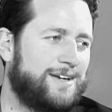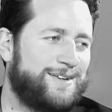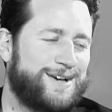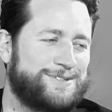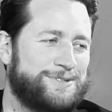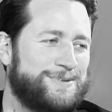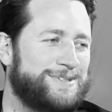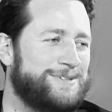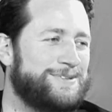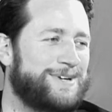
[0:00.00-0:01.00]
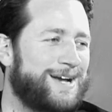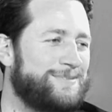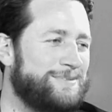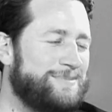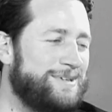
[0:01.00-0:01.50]
Not sure what the new
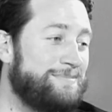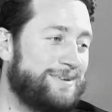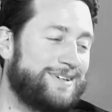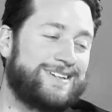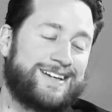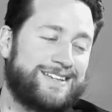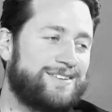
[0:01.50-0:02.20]
kind would be, but yeah,